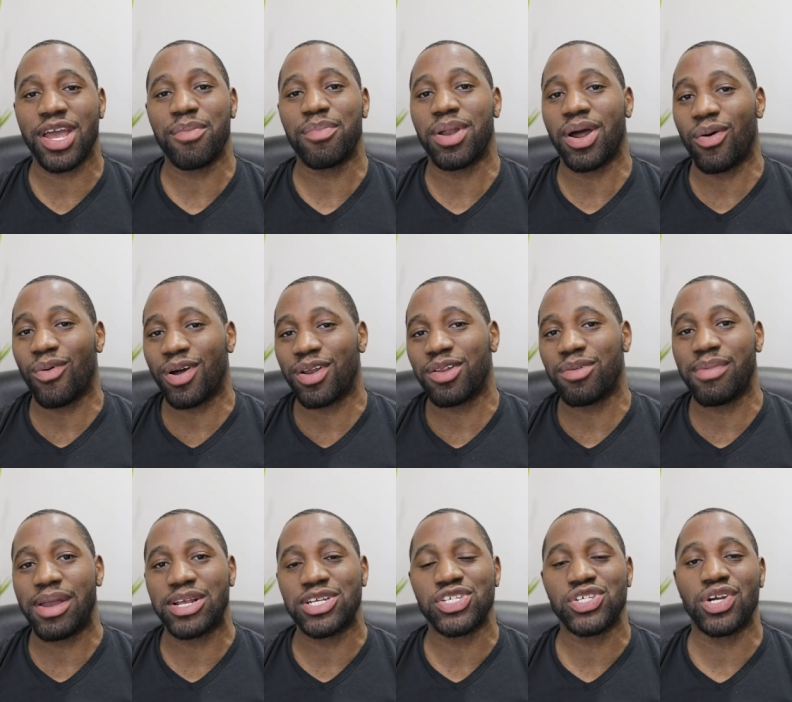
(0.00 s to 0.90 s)
but I wanted to
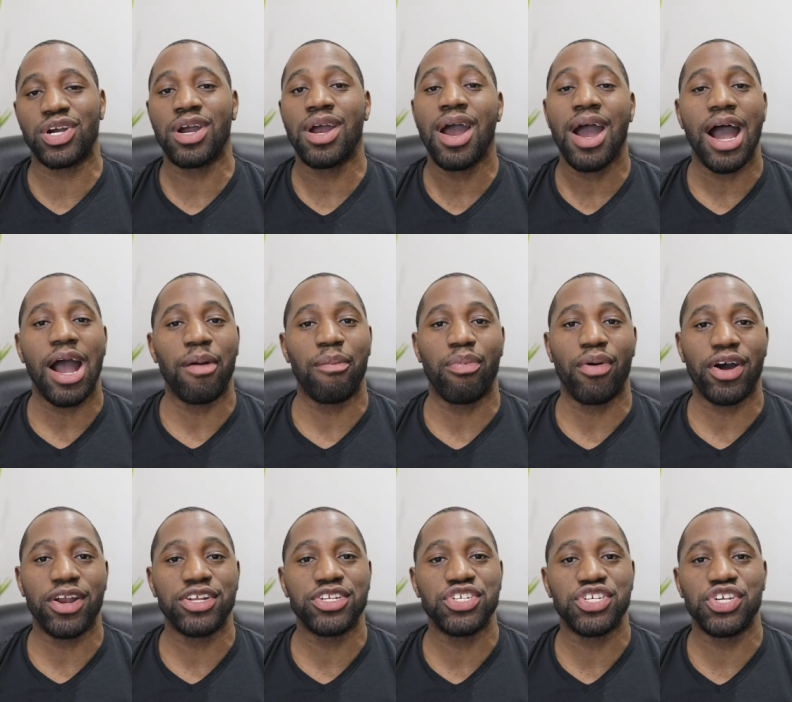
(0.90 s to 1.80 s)
make sure I
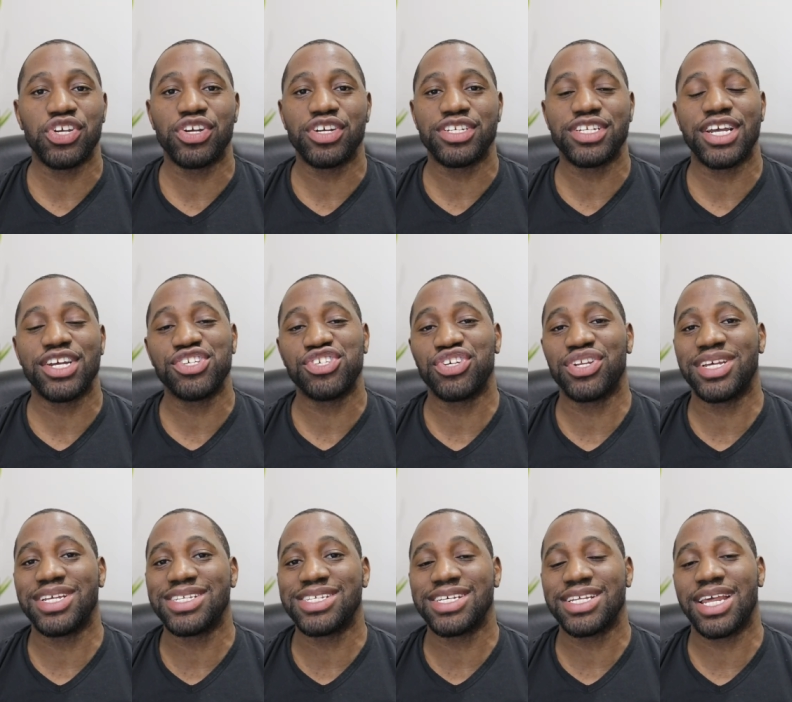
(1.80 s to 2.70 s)
brought it to your attention
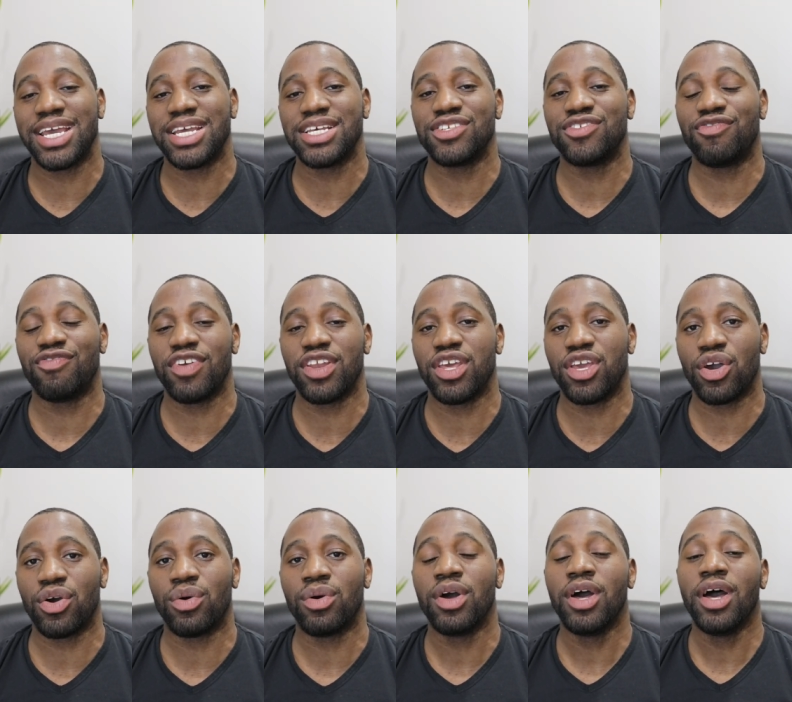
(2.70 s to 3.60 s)
in today's video.